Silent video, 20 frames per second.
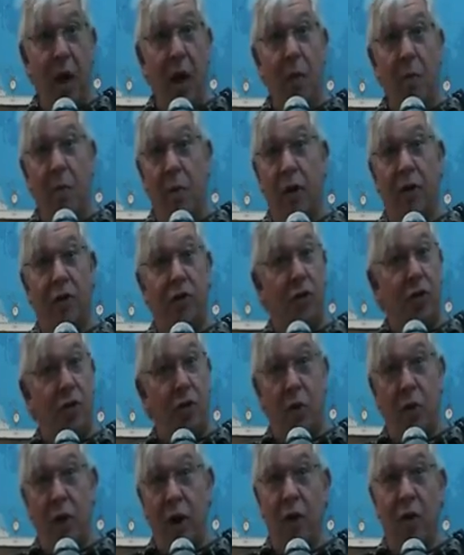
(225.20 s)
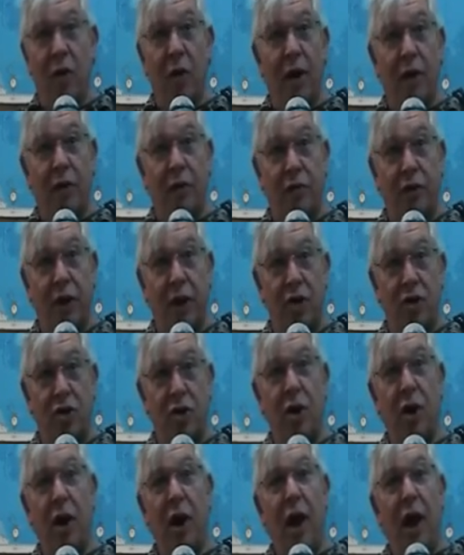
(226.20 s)
But to do an internet
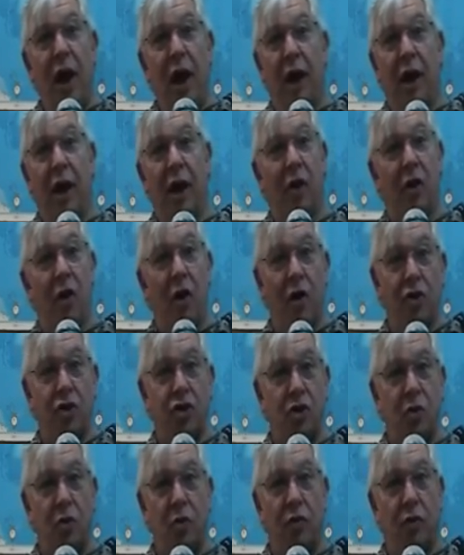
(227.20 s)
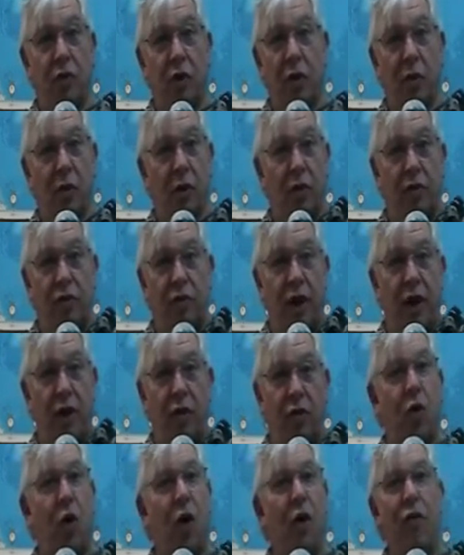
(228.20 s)
station, it can cost you as little as, say,
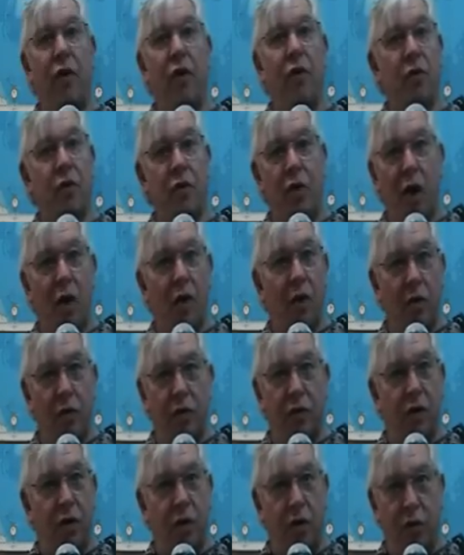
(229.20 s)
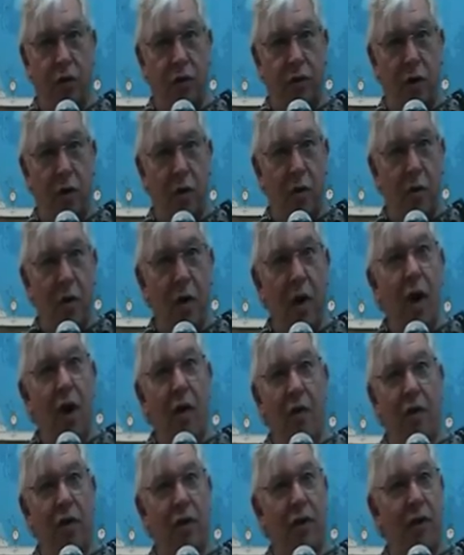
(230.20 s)
$1,200 to do so.
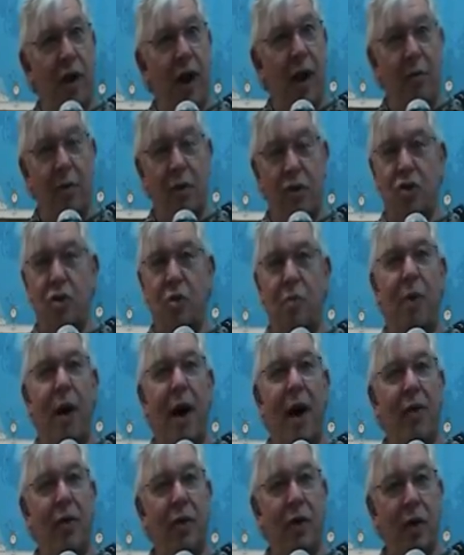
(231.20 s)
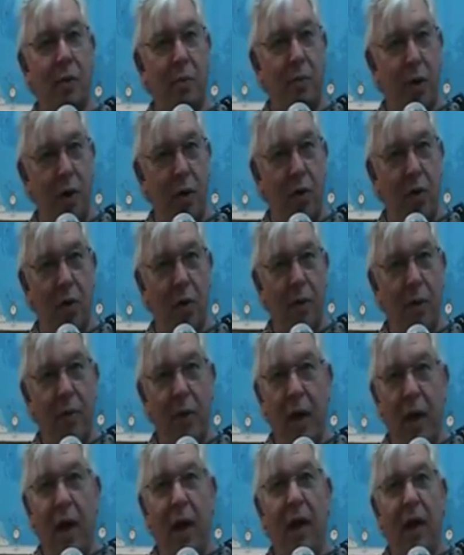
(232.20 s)
From the time that you buy the computer,
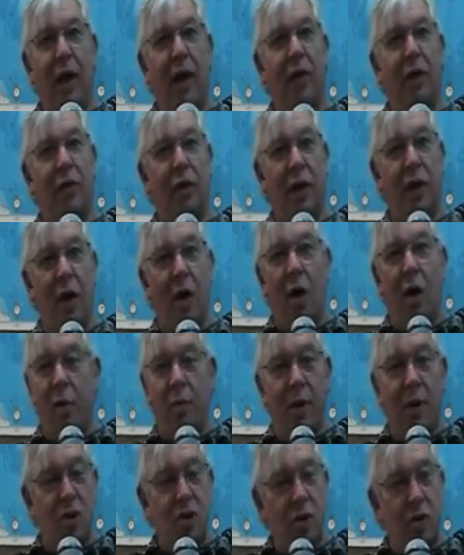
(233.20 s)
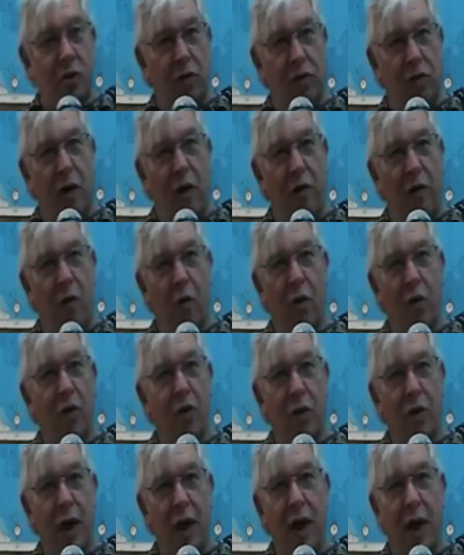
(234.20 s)
get the automation software you
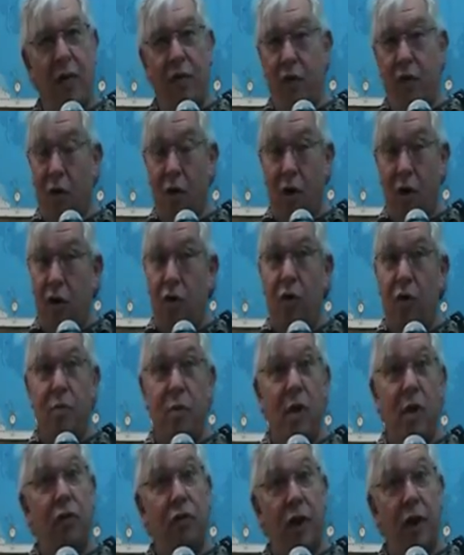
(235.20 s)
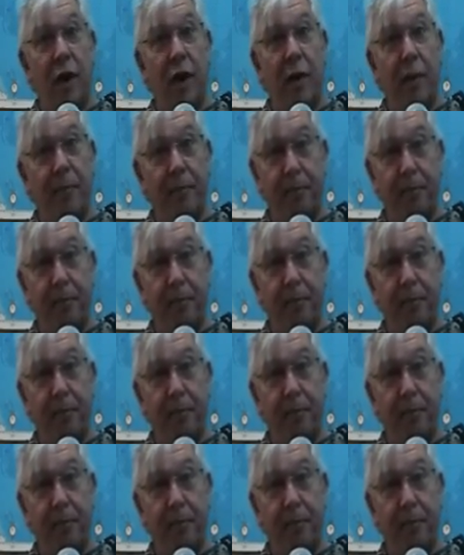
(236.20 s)
need if you're going to do music,